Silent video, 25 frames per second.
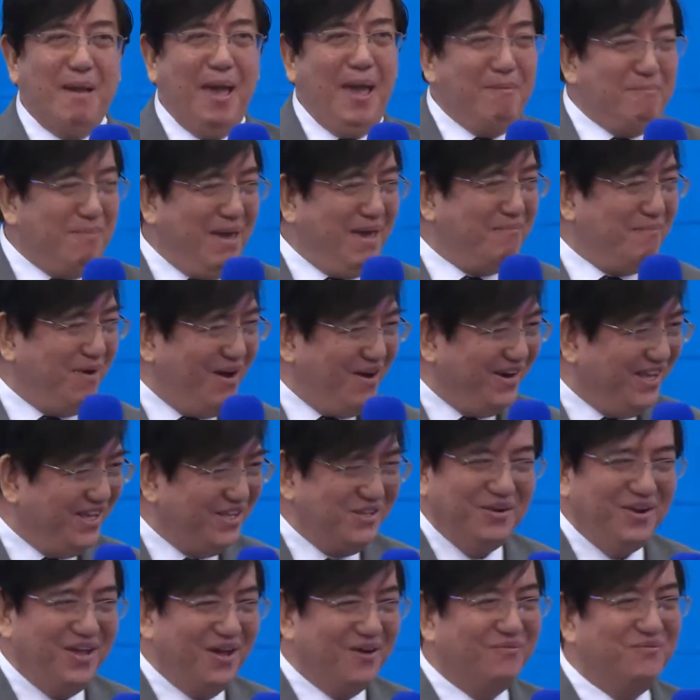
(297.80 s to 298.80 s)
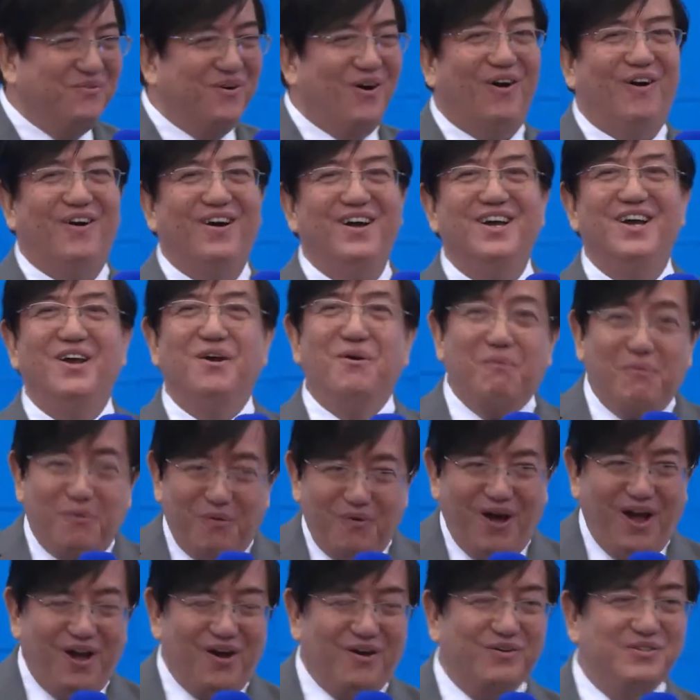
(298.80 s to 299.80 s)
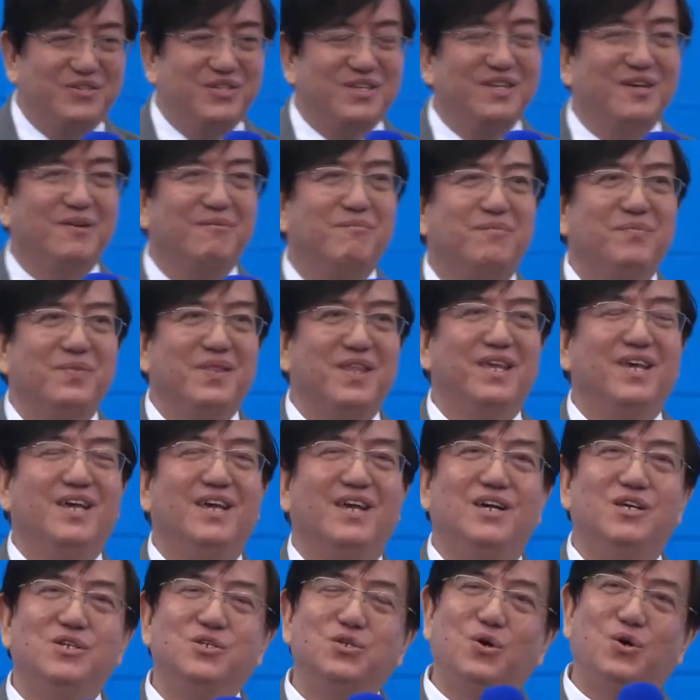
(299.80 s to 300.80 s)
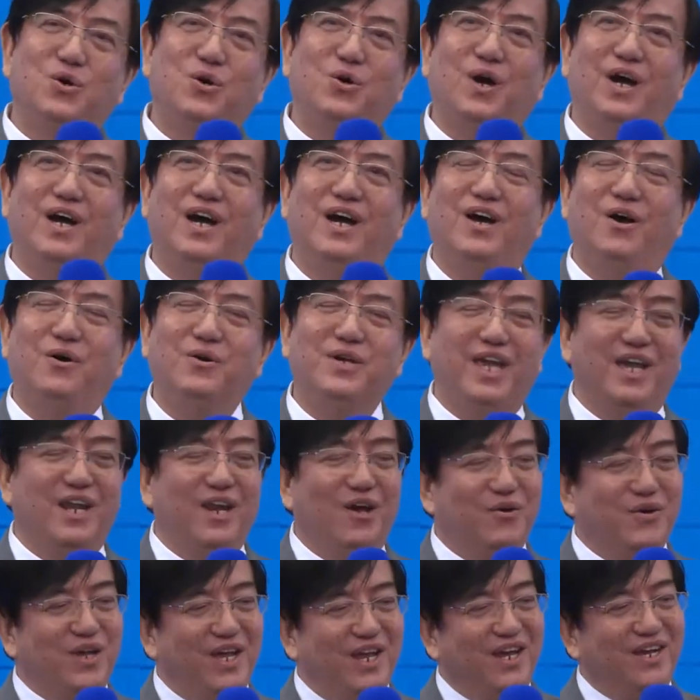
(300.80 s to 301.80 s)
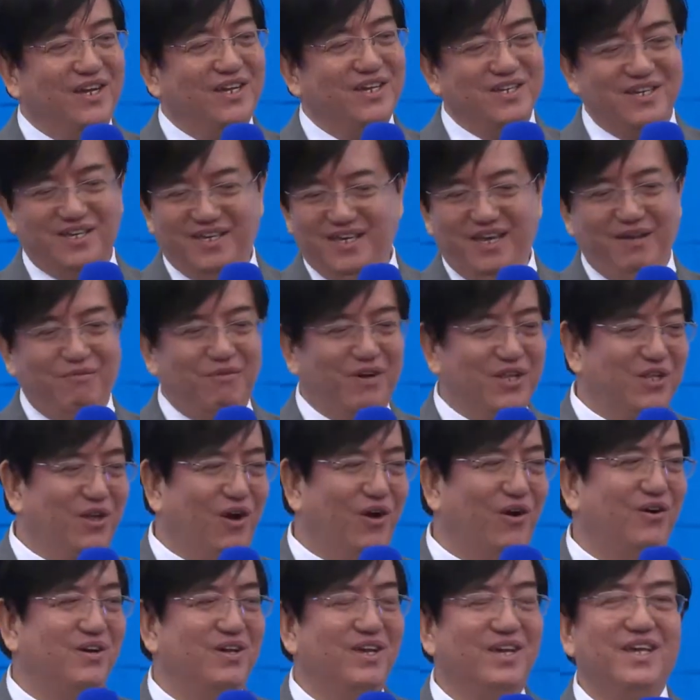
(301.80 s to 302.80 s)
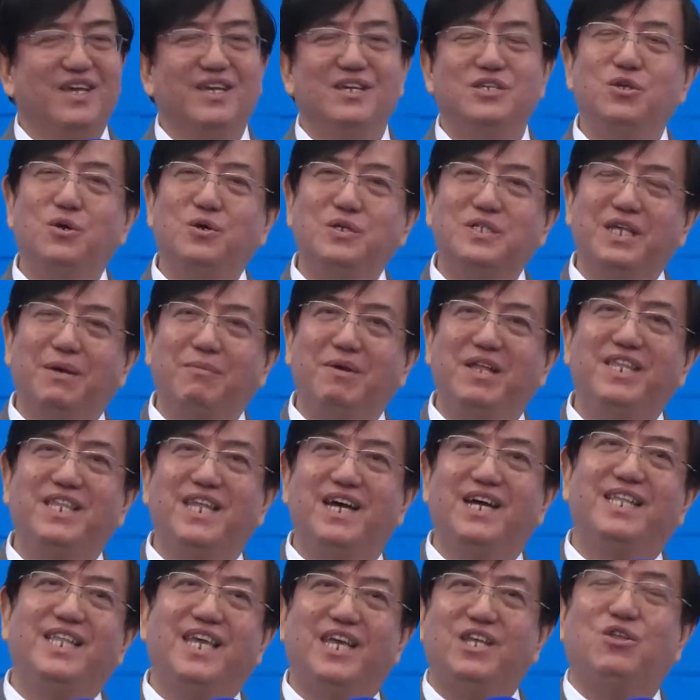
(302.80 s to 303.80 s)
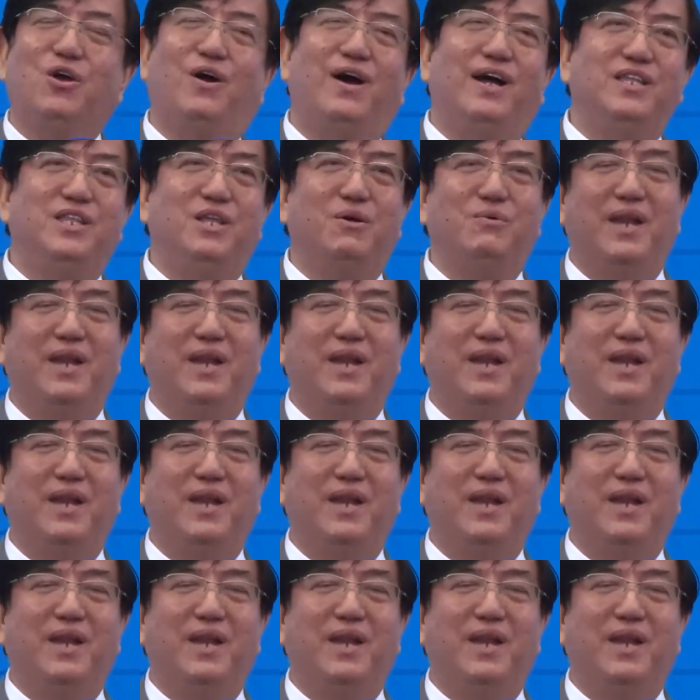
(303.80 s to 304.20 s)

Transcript: My member only 3 or 4. Full house. So okay lah, give a talk. So 7:30 talk until